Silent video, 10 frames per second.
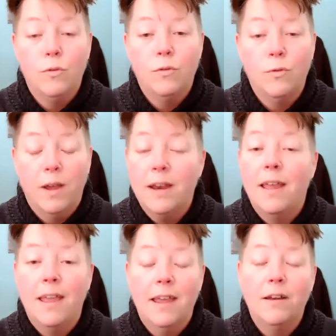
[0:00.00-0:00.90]
try to
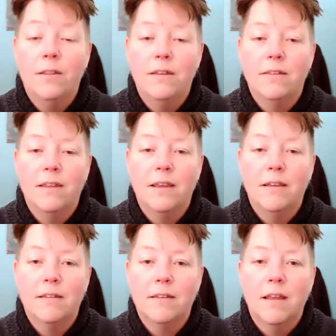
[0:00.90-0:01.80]
handle these
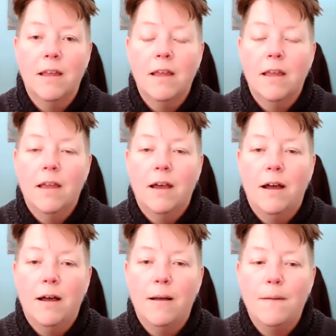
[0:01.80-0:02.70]
things
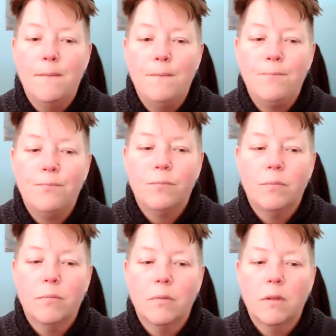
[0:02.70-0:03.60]
uh,
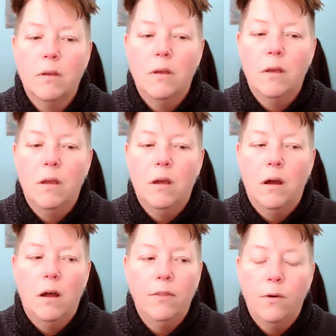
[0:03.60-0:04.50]

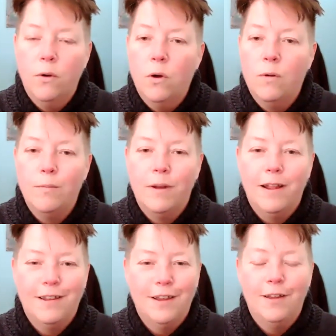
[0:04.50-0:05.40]
on their own. But
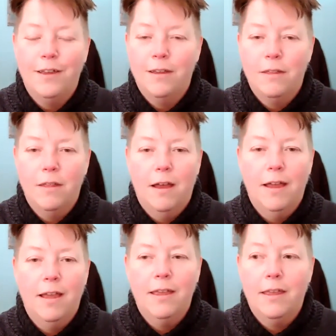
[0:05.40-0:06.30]
I tell you,
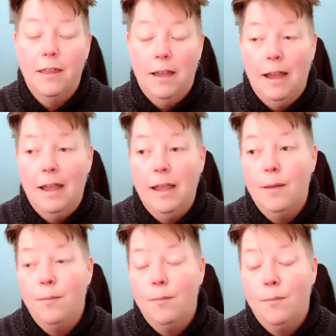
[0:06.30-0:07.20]
I
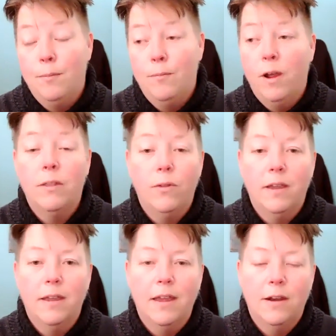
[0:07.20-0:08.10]
regularly get
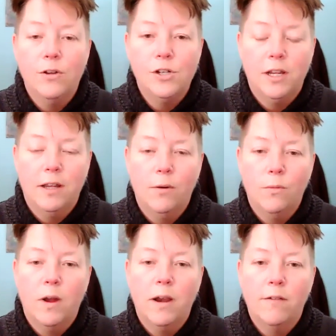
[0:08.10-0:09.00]
energy
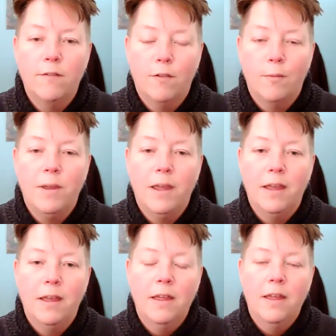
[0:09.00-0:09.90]
run for
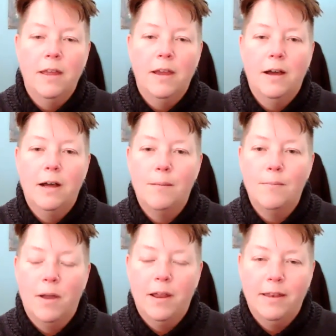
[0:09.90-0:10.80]
me.
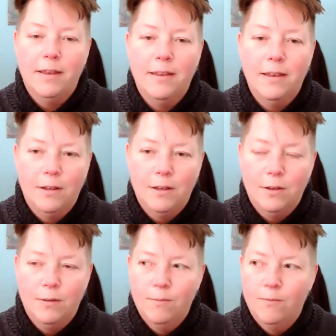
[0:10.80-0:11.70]
I
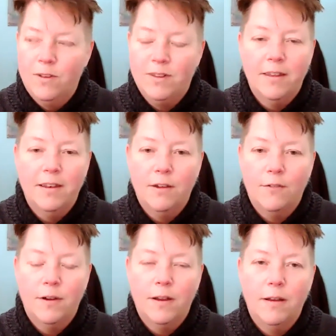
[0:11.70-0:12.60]
visit
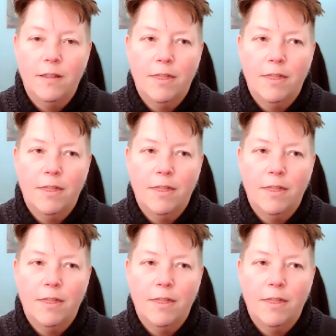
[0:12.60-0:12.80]
different